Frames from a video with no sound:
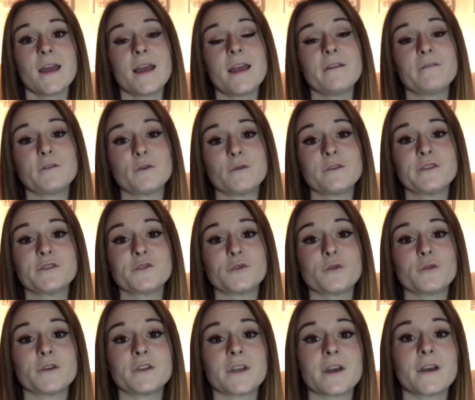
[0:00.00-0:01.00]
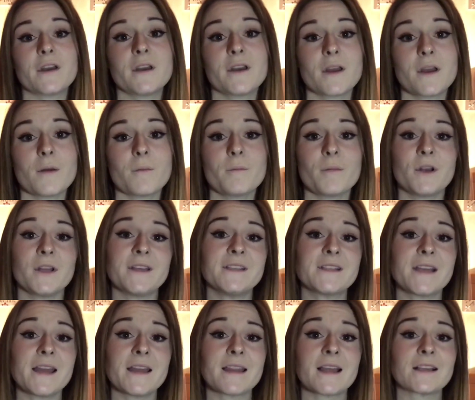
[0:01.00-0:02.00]
If you enjoyed it,
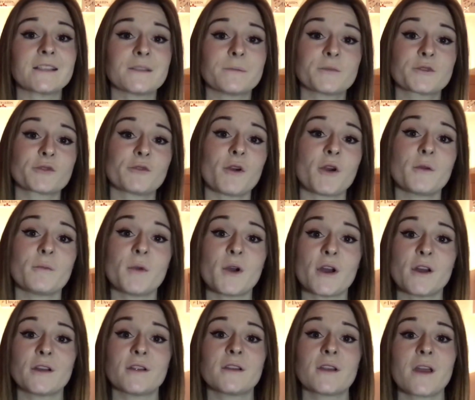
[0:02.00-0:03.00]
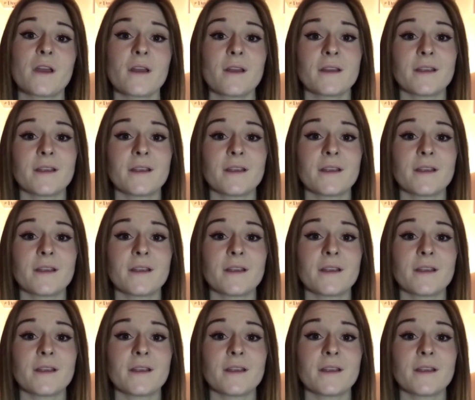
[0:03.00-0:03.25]
please hit that subscribe button,